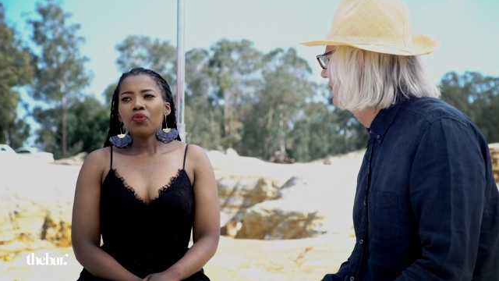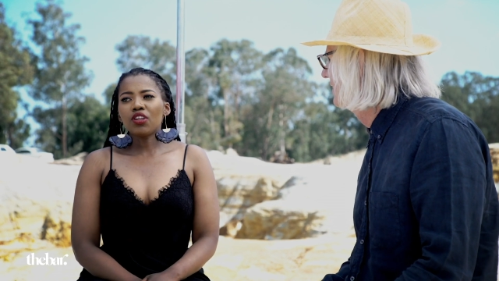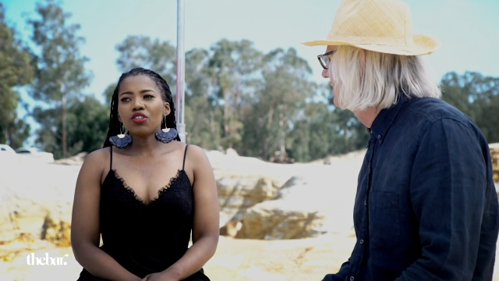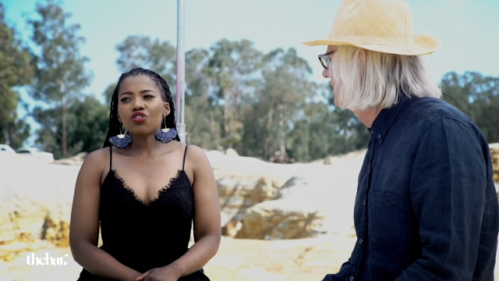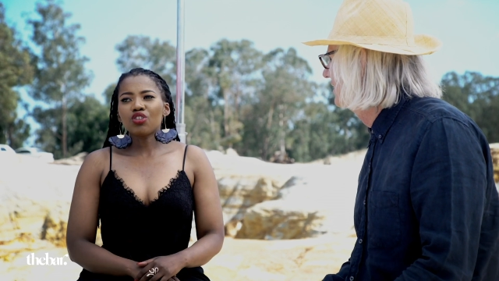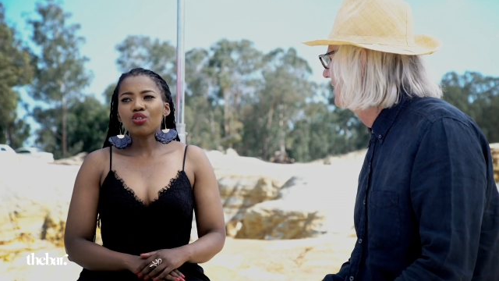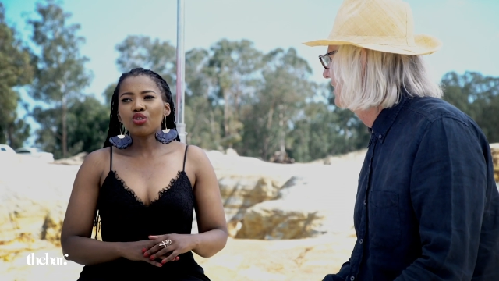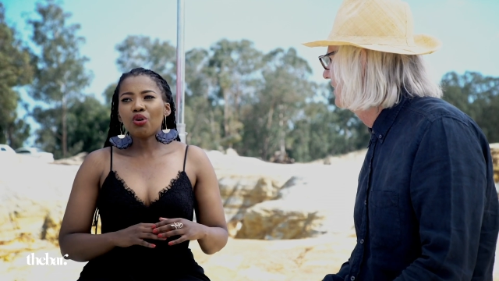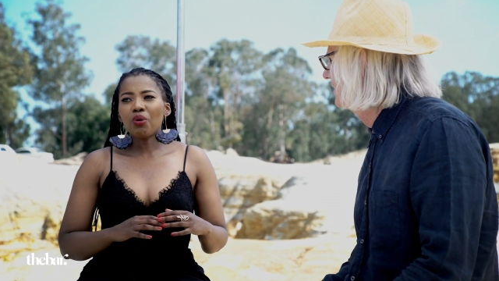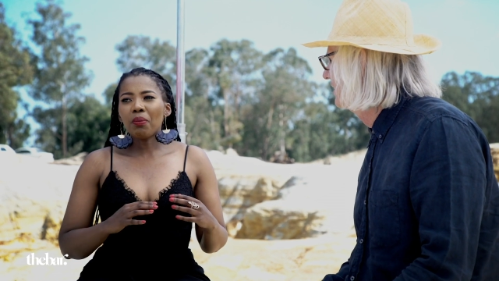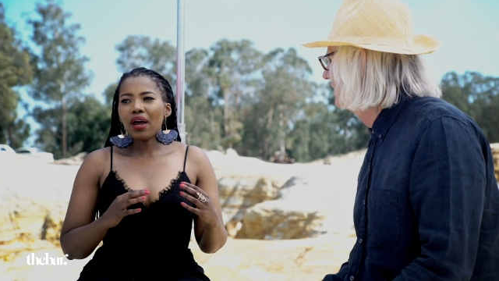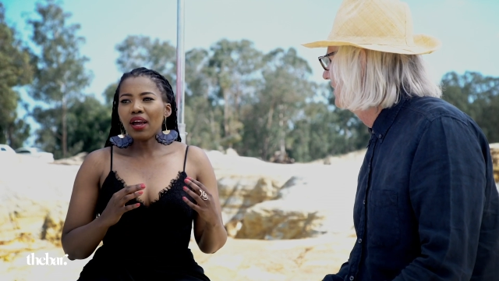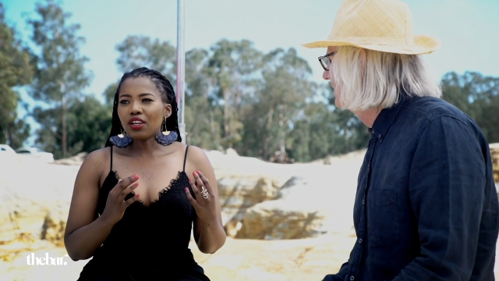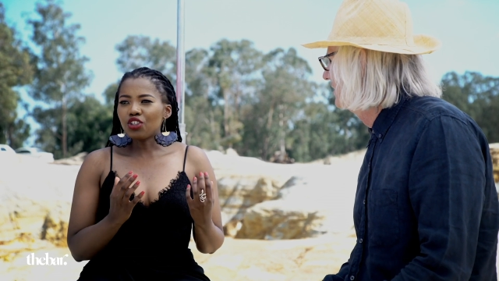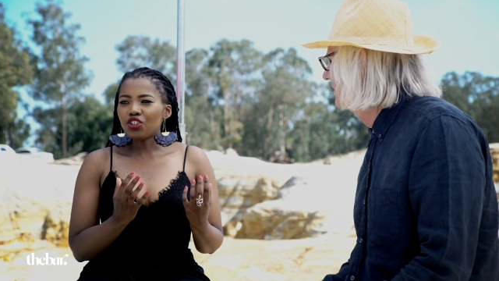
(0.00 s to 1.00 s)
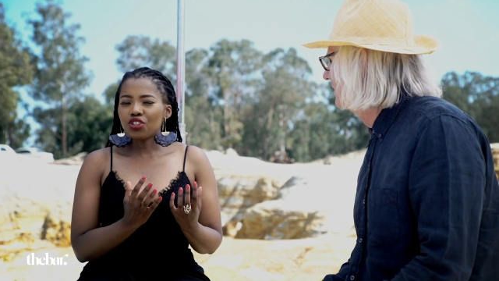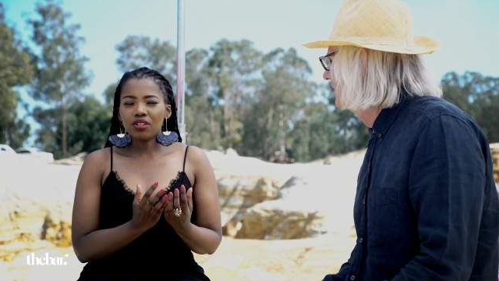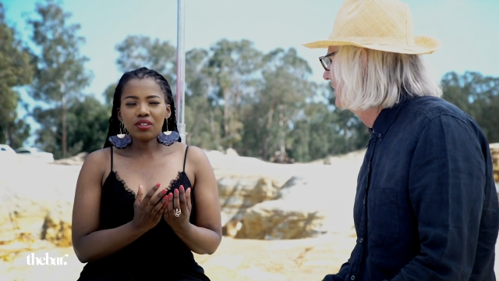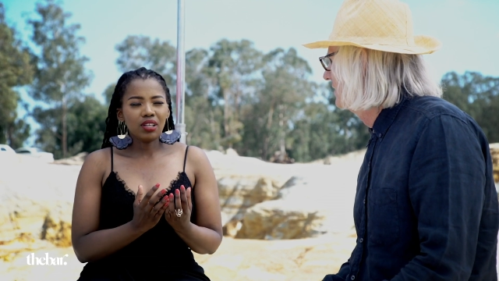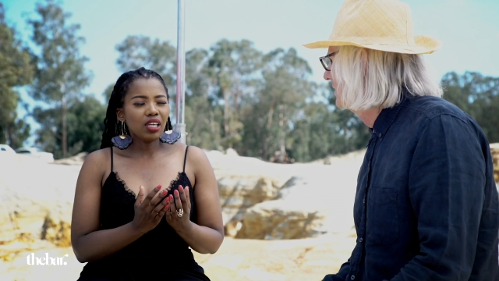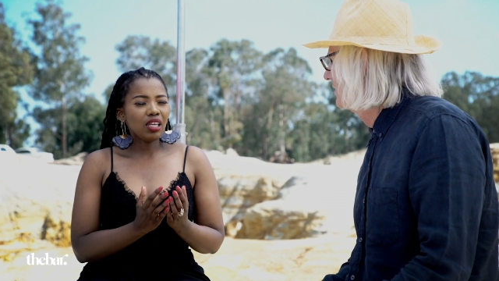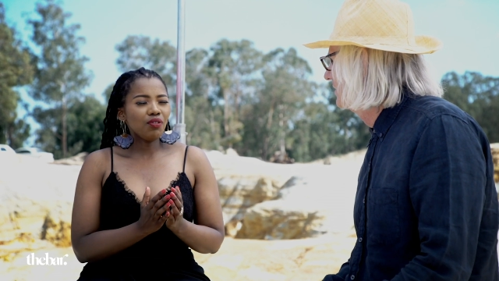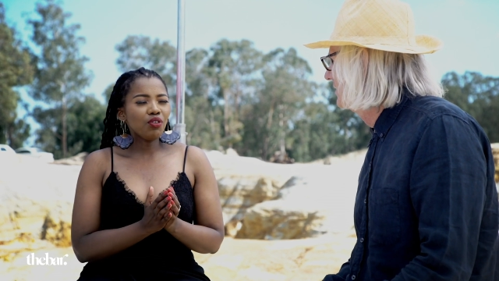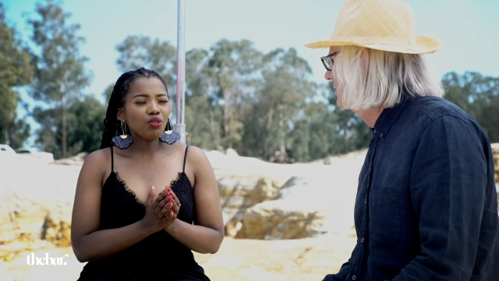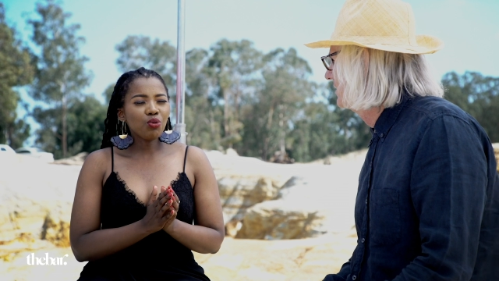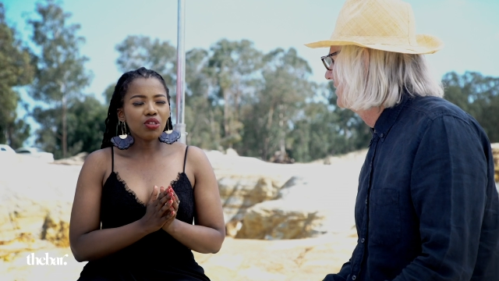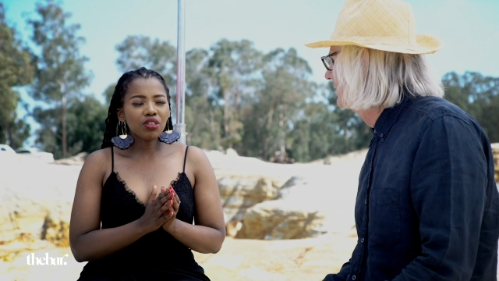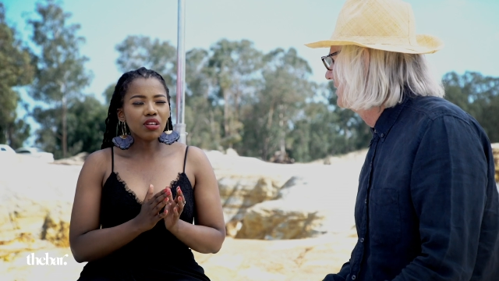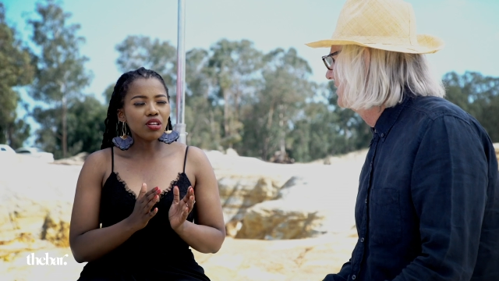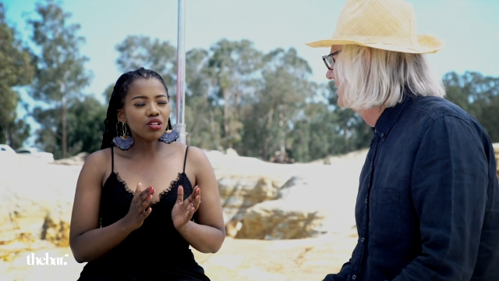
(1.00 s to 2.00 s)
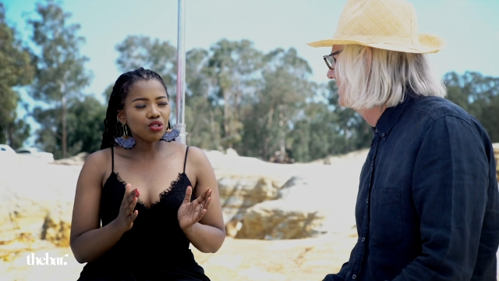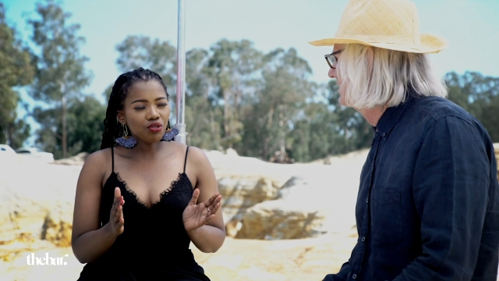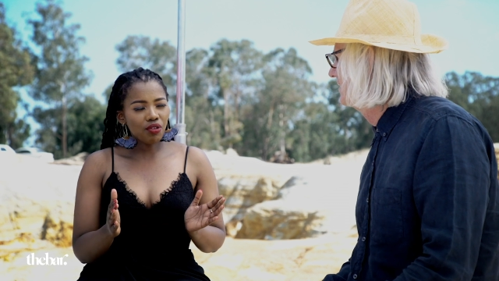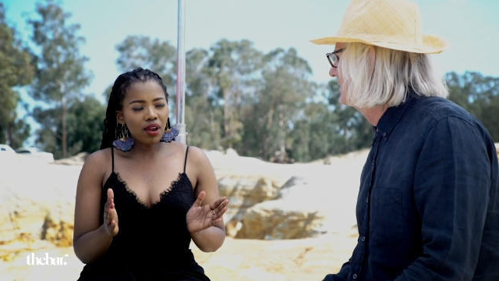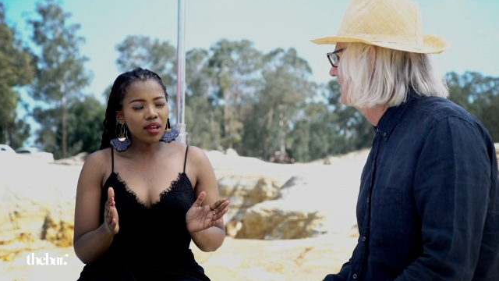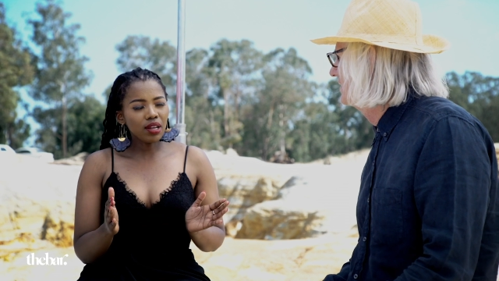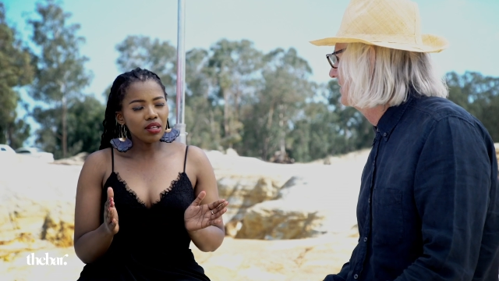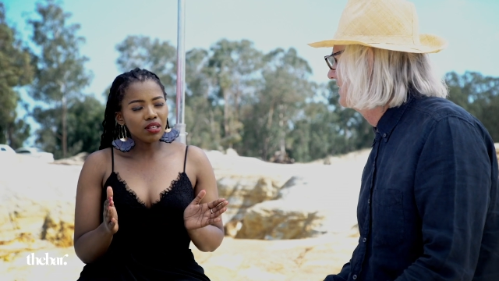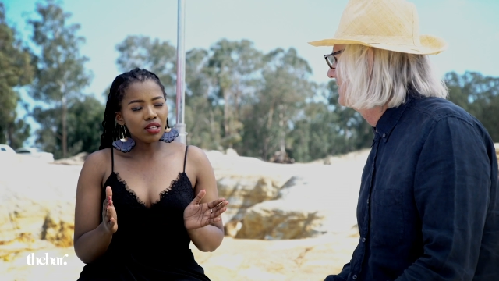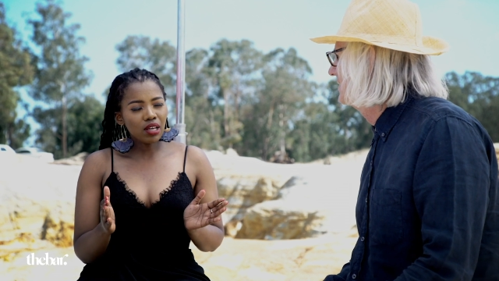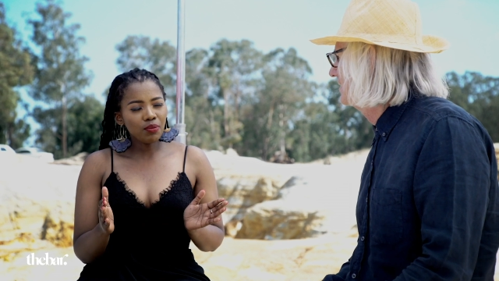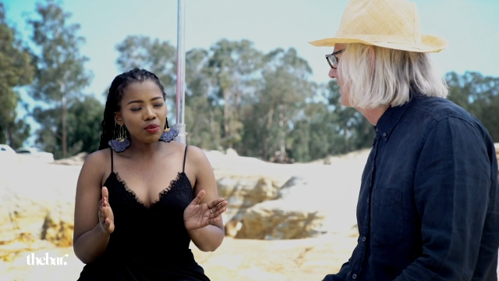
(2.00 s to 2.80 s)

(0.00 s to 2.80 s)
there's just so much, even within his reign.